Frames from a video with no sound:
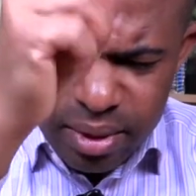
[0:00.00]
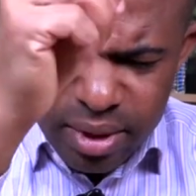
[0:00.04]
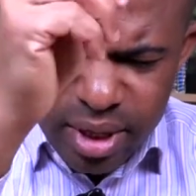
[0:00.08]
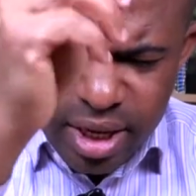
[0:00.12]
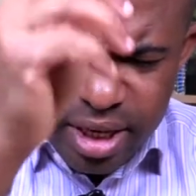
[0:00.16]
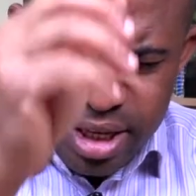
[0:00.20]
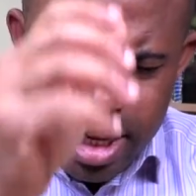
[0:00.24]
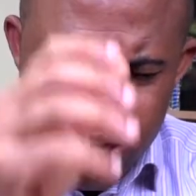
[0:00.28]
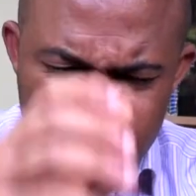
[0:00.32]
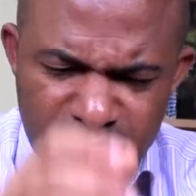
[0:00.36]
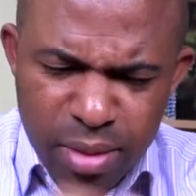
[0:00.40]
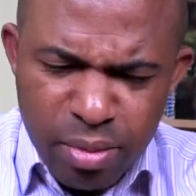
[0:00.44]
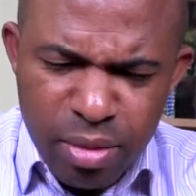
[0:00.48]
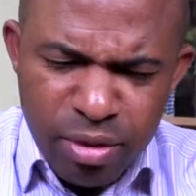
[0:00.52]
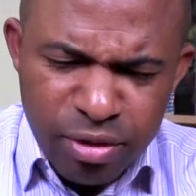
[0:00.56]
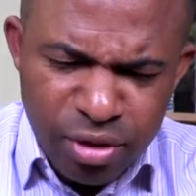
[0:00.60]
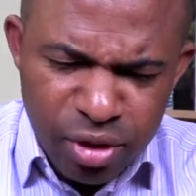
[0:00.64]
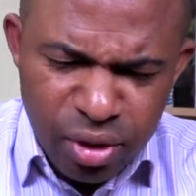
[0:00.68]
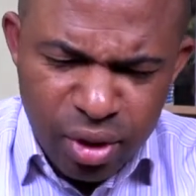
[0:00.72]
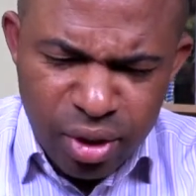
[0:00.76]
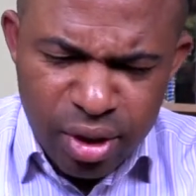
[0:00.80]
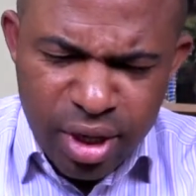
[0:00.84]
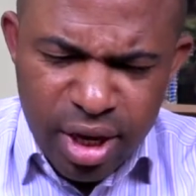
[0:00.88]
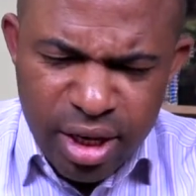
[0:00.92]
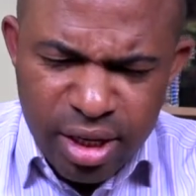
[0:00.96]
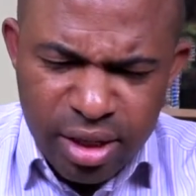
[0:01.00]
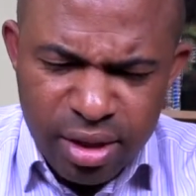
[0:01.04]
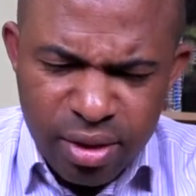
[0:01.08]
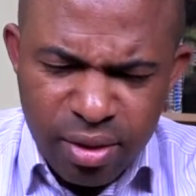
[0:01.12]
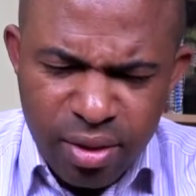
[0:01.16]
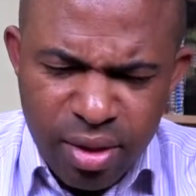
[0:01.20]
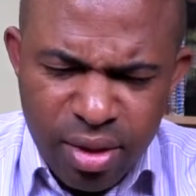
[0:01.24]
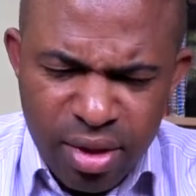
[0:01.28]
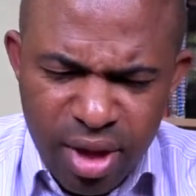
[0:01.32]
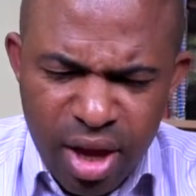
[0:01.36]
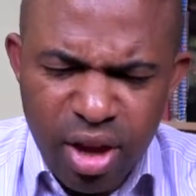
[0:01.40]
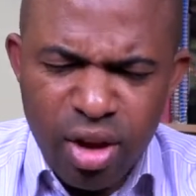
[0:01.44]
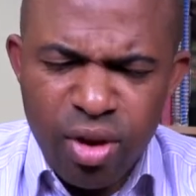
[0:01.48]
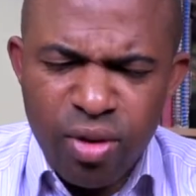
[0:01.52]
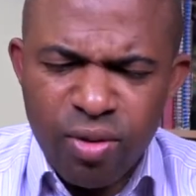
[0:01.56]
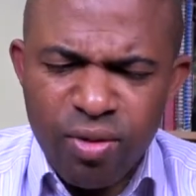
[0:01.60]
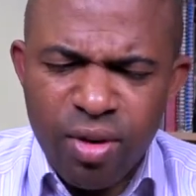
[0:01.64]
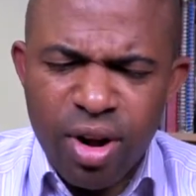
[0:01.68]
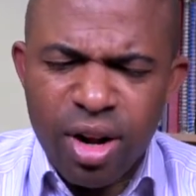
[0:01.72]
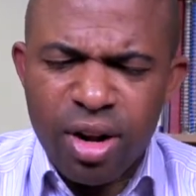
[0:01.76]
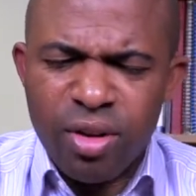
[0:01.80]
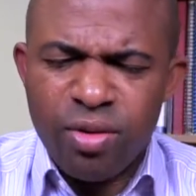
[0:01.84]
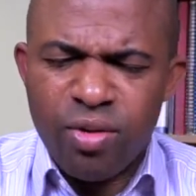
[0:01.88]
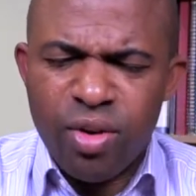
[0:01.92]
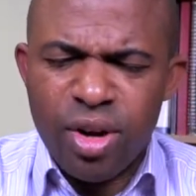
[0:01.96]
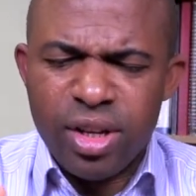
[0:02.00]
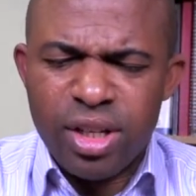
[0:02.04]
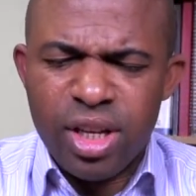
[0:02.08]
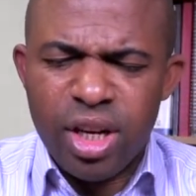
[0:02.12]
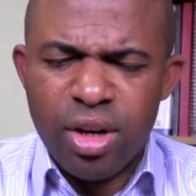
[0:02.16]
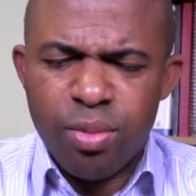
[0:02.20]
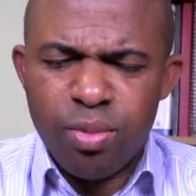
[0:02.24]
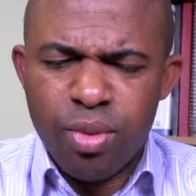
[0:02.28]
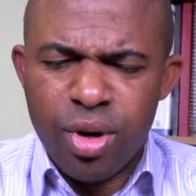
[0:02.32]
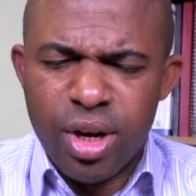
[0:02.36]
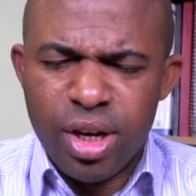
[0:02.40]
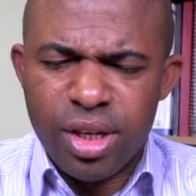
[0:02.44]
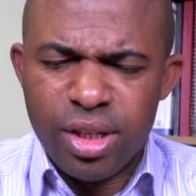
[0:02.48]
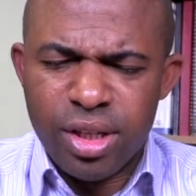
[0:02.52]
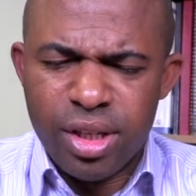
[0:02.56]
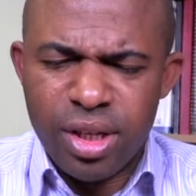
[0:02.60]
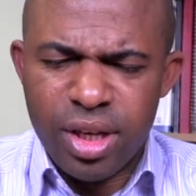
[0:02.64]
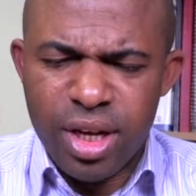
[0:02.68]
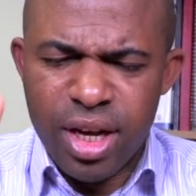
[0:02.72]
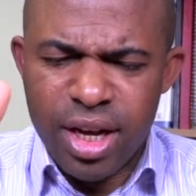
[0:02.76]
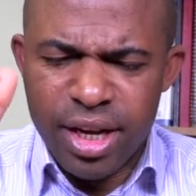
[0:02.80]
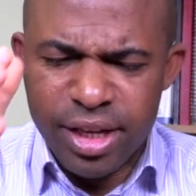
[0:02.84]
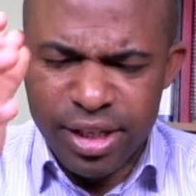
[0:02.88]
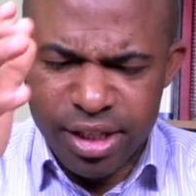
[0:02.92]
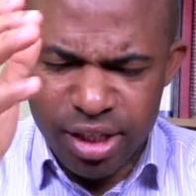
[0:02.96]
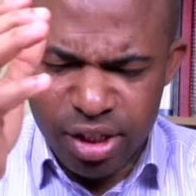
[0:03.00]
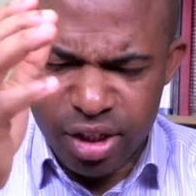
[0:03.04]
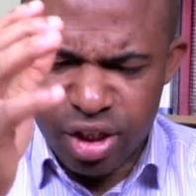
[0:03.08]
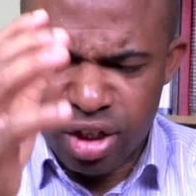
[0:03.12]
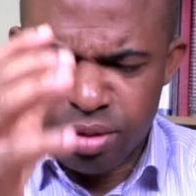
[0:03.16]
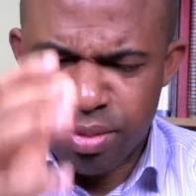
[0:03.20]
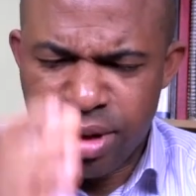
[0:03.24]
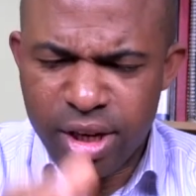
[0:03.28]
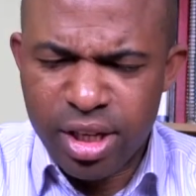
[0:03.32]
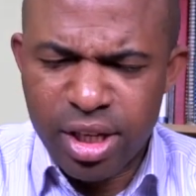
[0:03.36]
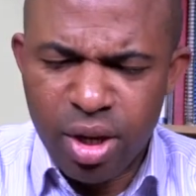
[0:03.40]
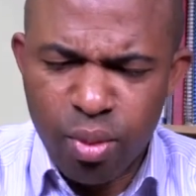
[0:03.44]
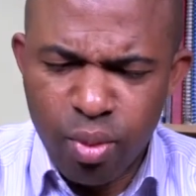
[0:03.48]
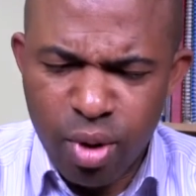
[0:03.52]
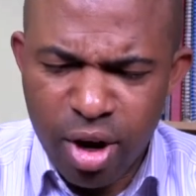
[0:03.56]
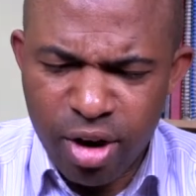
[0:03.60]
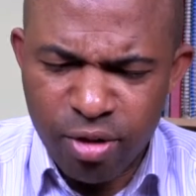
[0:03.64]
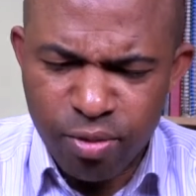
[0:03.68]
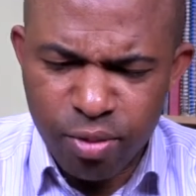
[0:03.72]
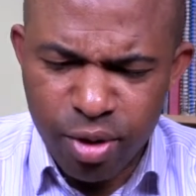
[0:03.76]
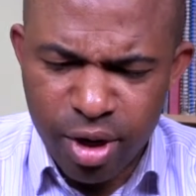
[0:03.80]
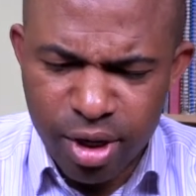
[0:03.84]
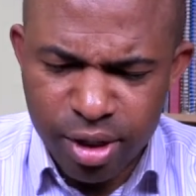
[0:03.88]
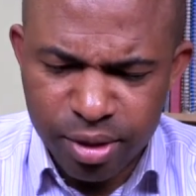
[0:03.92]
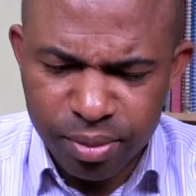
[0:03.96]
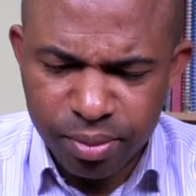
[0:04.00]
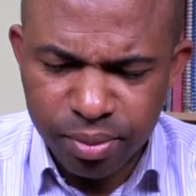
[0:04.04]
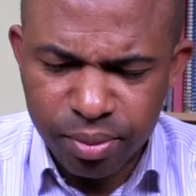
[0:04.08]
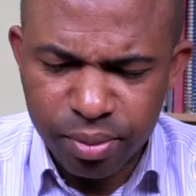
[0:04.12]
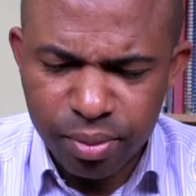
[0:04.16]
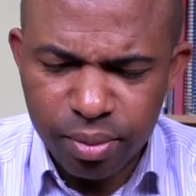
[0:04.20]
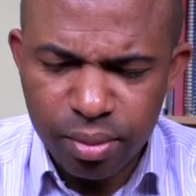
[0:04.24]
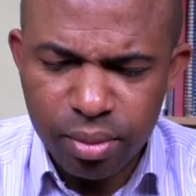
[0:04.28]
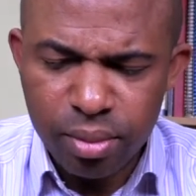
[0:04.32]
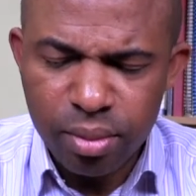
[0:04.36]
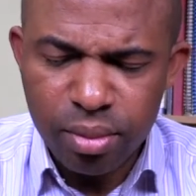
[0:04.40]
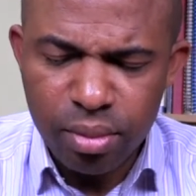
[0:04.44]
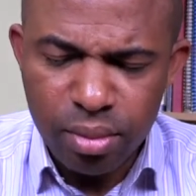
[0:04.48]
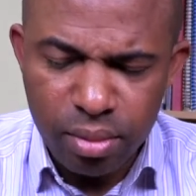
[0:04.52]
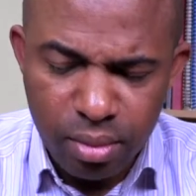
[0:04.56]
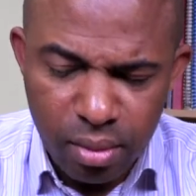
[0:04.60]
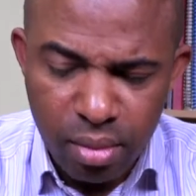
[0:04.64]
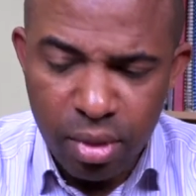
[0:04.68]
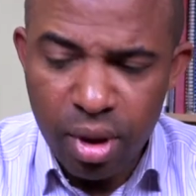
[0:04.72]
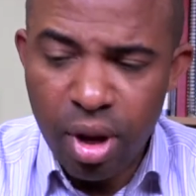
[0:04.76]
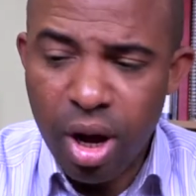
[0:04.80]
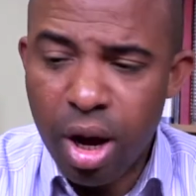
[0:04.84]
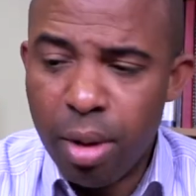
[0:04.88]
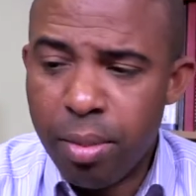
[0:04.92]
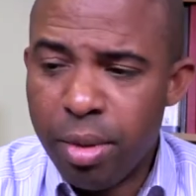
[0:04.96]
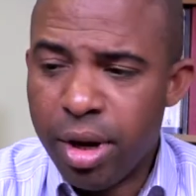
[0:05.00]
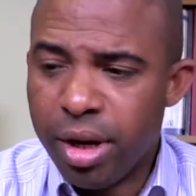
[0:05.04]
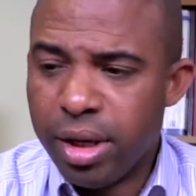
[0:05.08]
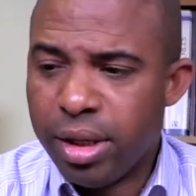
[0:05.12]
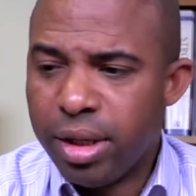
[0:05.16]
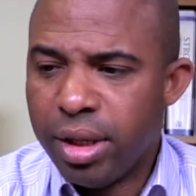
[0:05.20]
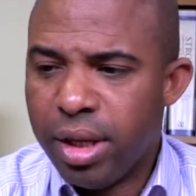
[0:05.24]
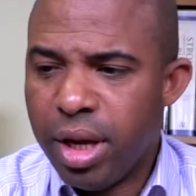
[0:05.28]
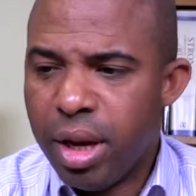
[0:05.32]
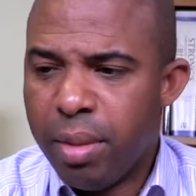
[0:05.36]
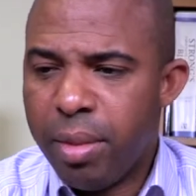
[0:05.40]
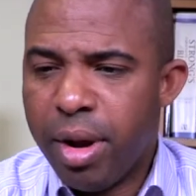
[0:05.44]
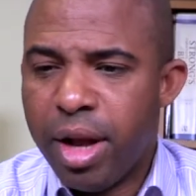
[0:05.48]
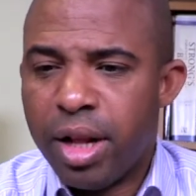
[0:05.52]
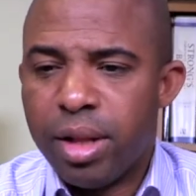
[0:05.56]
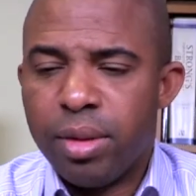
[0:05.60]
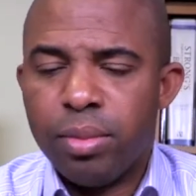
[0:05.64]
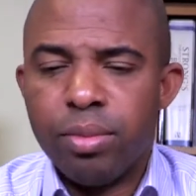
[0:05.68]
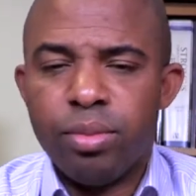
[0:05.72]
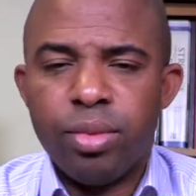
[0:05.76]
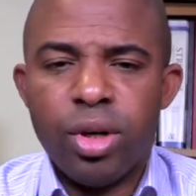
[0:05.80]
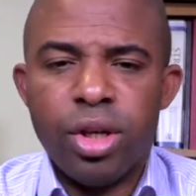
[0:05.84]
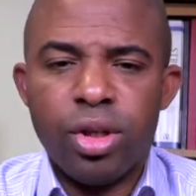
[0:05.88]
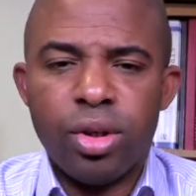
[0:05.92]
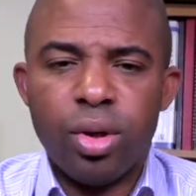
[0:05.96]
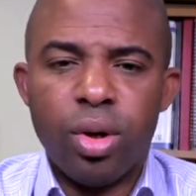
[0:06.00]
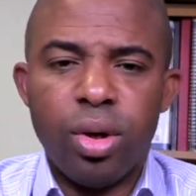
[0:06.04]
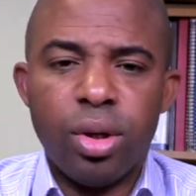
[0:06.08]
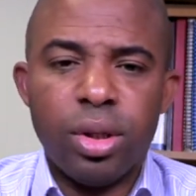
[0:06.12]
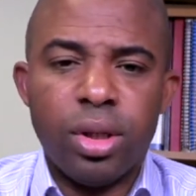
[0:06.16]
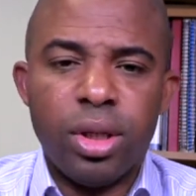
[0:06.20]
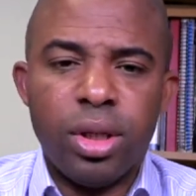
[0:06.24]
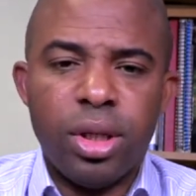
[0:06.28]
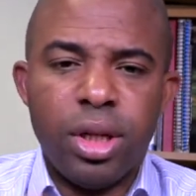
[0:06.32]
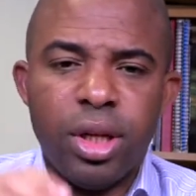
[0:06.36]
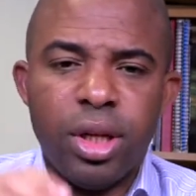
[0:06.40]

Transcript: In the name of Jesus Christ. Thank you, Father, for answered prayers. In Jesus' mighty name we have prayed. Amen. Amen. Praise God.